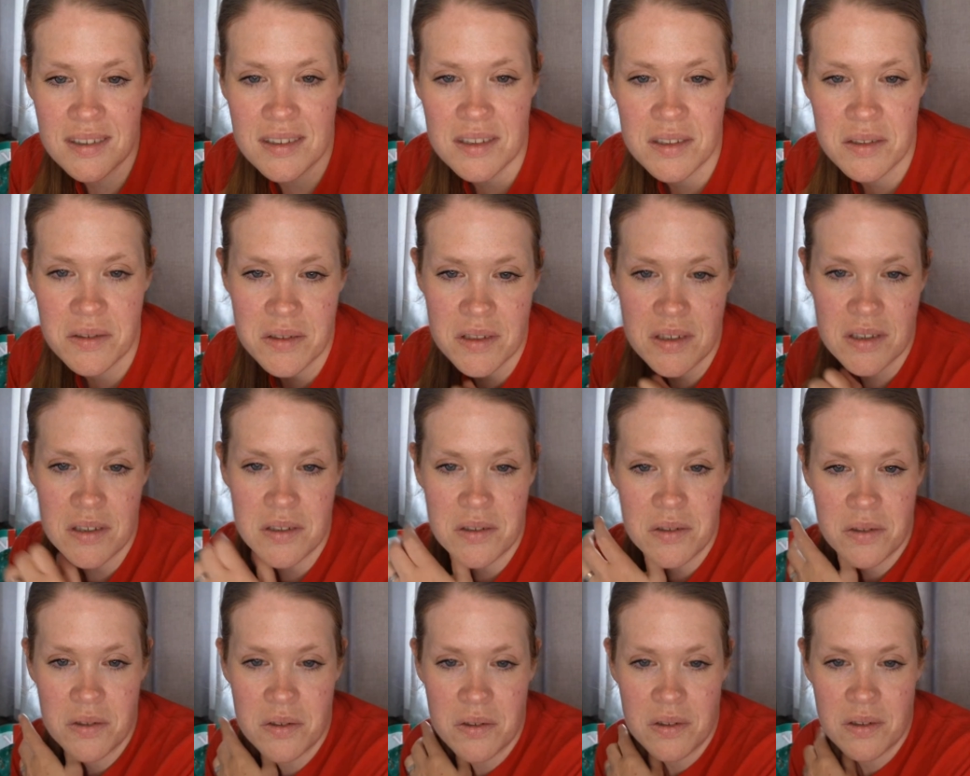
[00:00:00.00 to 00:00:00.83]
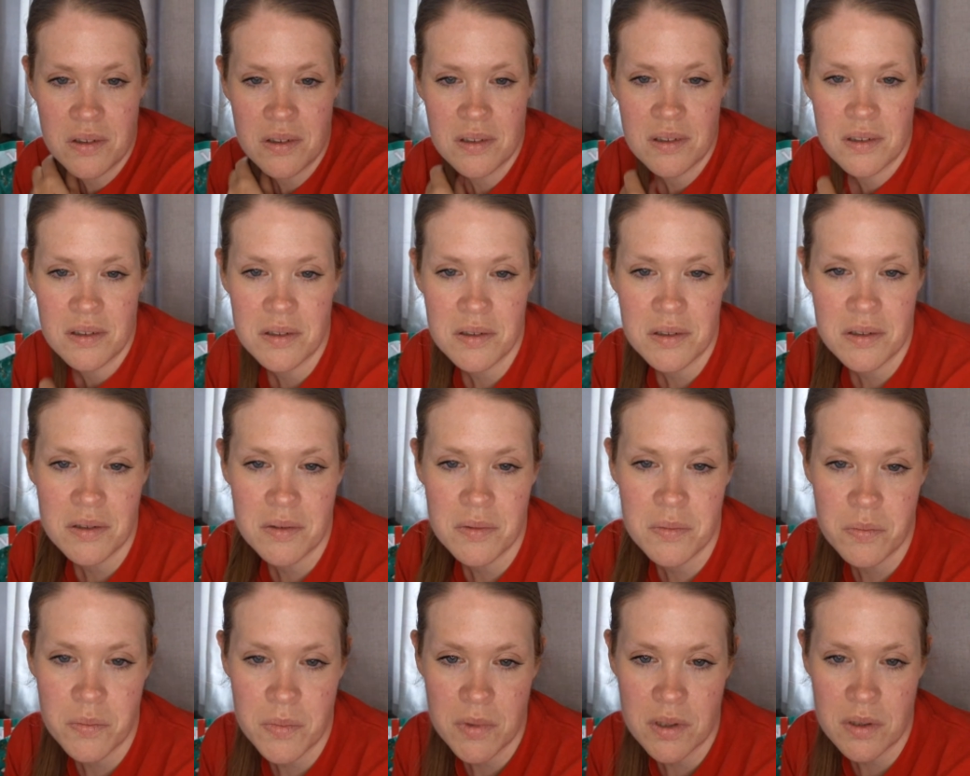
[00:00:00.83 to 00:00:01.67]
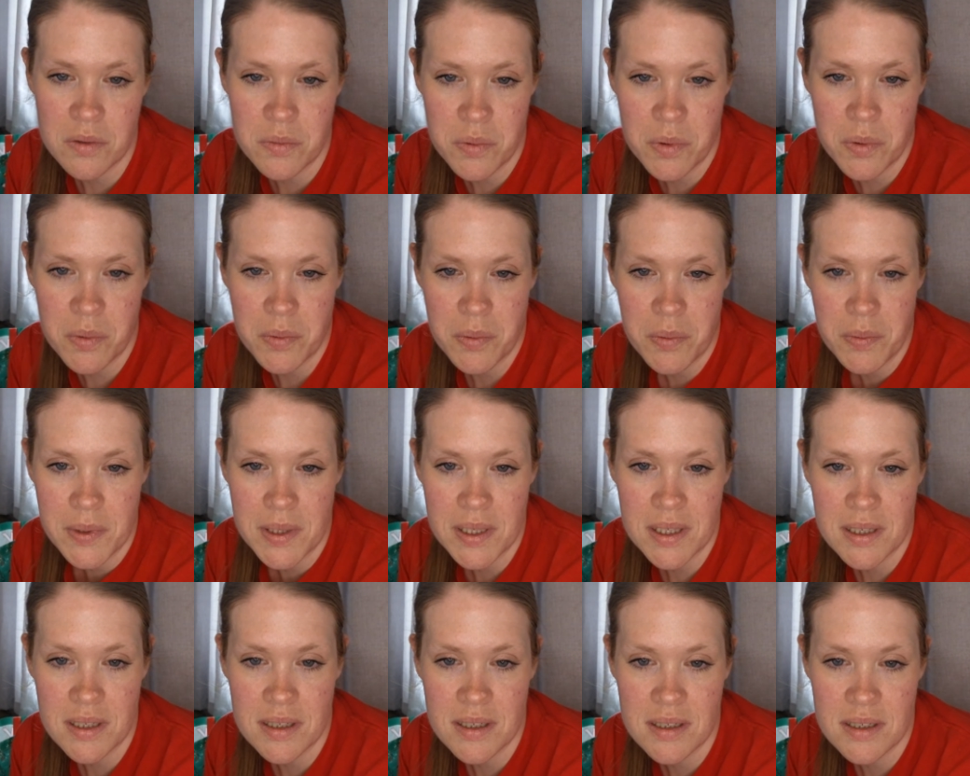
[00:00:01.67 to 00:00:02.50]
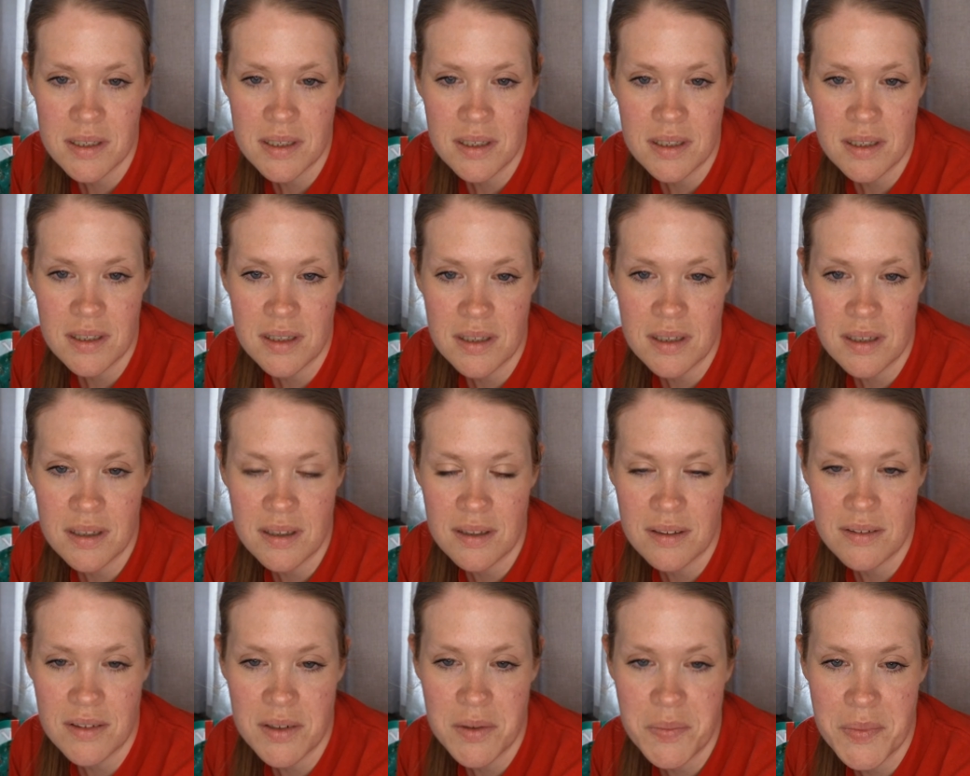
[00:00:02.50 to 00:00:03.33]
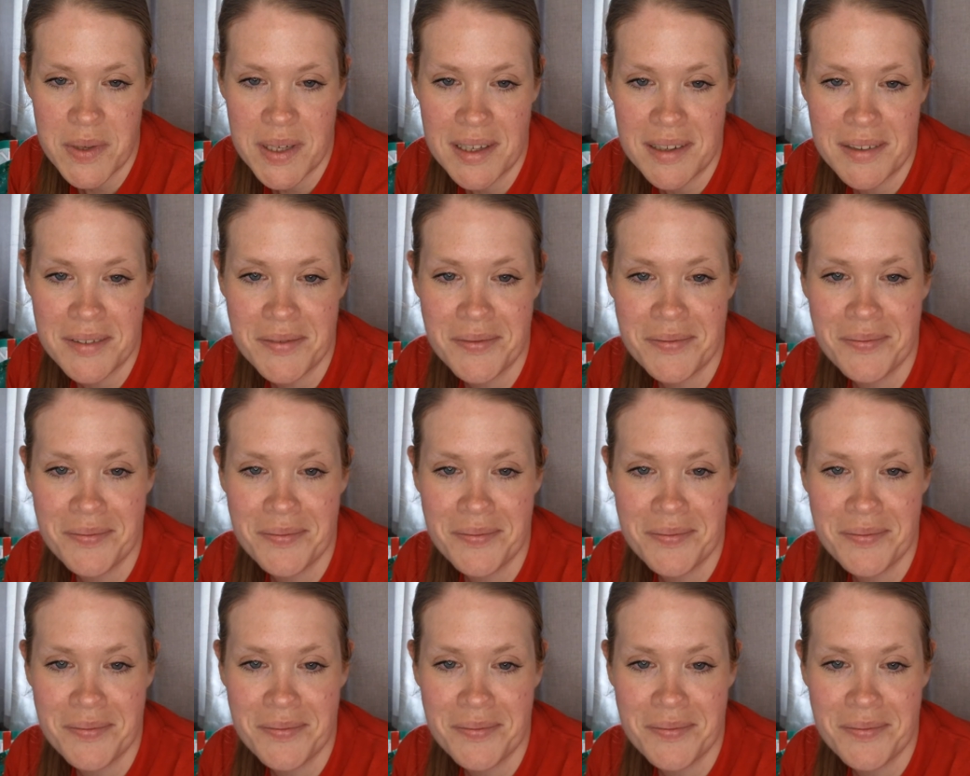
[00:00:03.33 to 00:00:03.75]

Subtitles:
So social. Would probably seen that at me.